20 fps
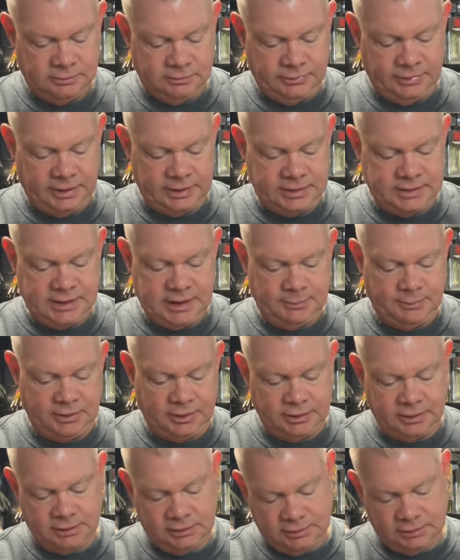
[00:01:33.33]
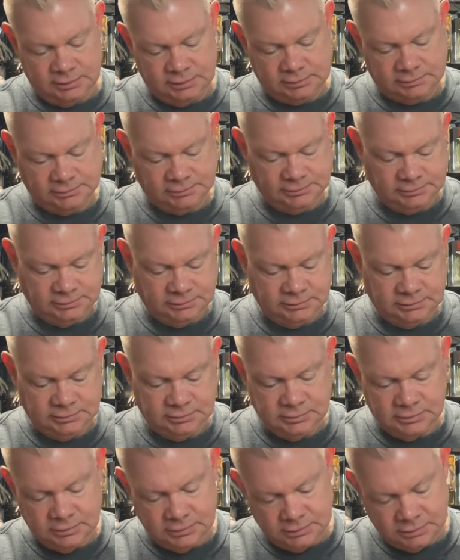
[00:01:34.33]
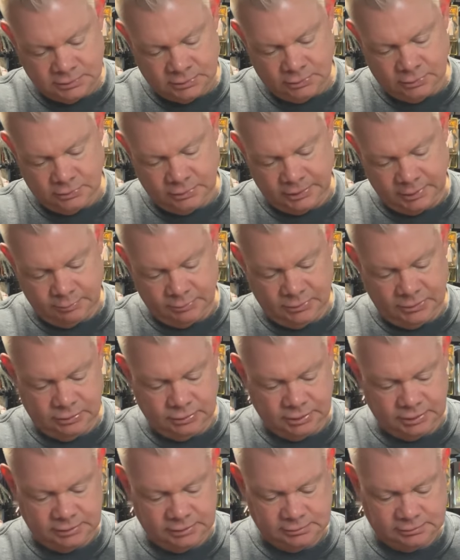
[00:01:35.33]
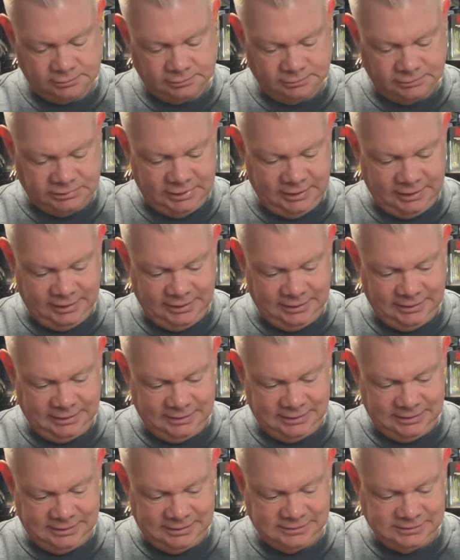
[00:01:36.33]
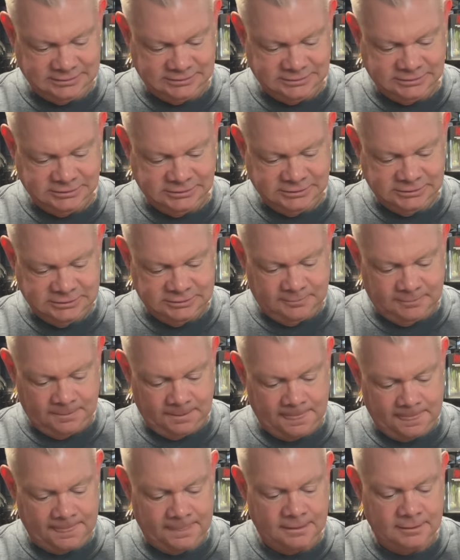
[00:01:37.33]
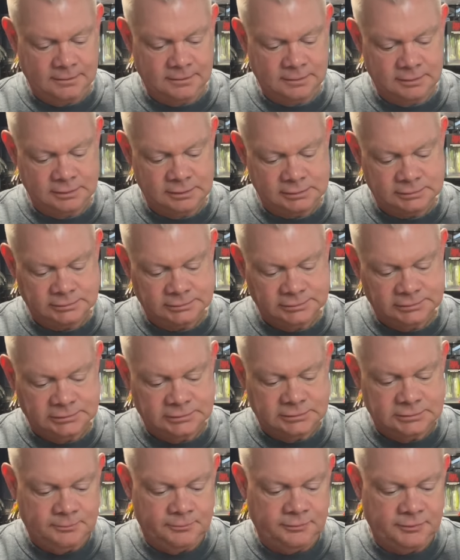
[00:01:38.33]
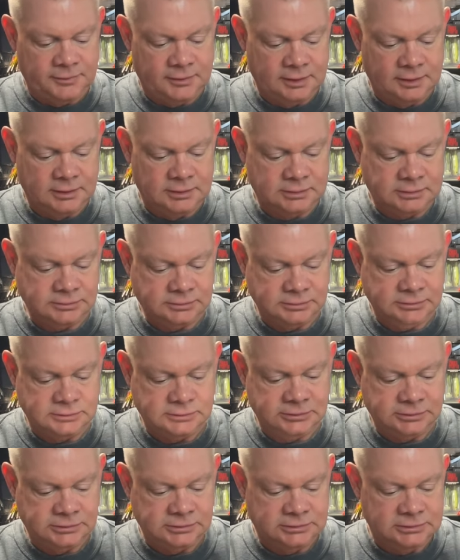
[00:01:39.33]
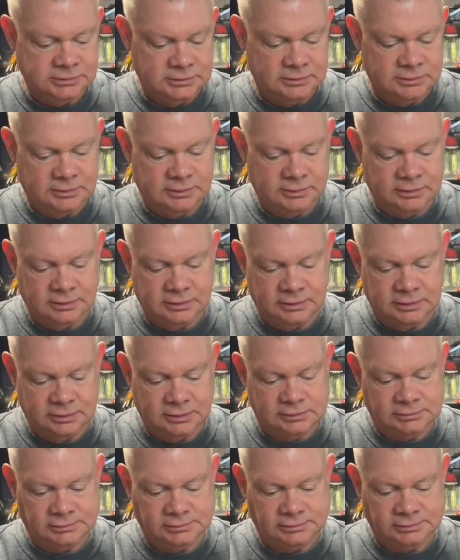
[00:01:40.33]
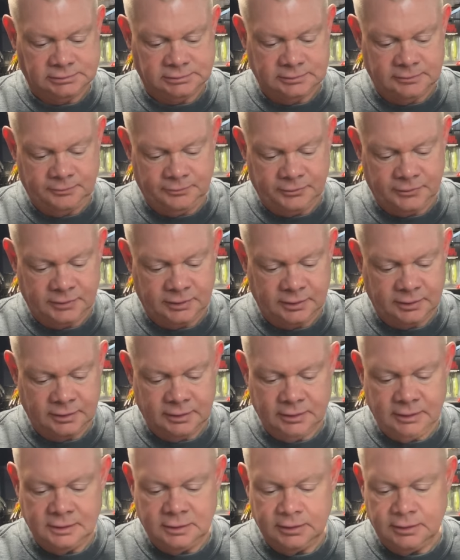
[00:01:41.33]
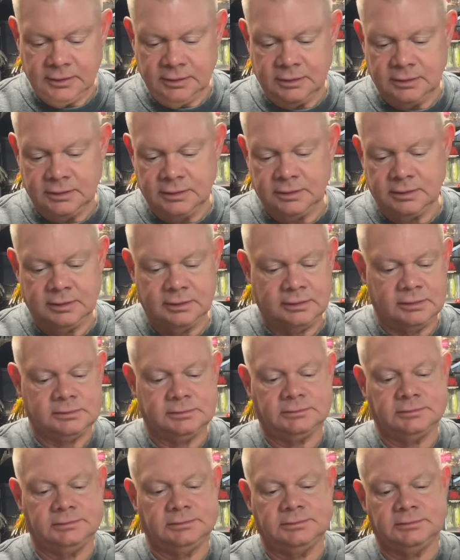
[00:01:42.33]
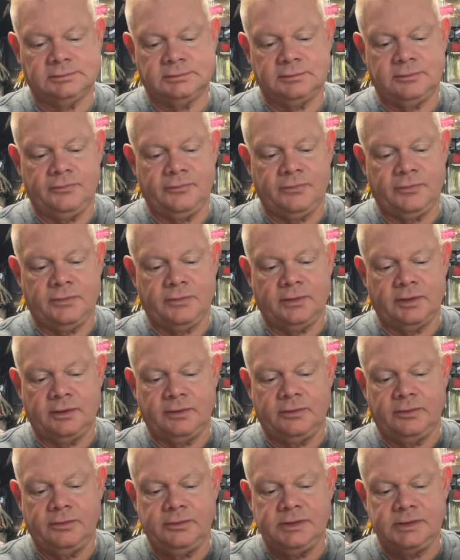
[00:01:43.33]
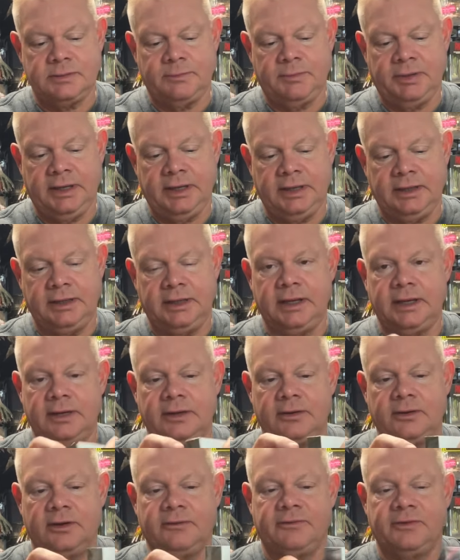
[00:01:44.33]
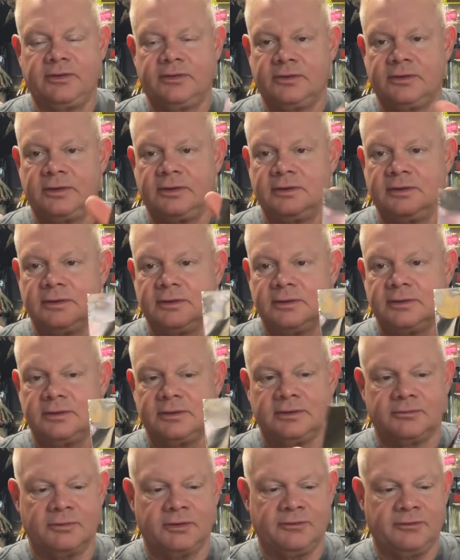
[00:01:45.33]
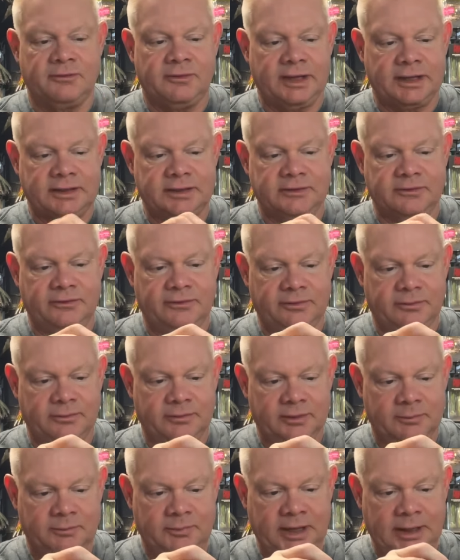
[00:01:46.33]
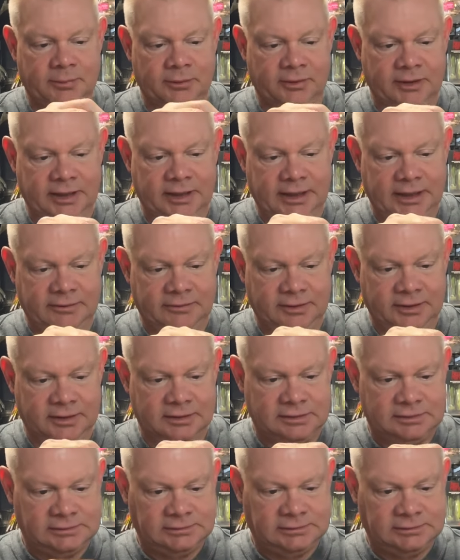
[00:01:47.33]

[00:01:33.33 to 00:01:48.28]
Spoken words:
That tape on there. Holy moly. It's always a pain to get it off this little reflective paper they have in there.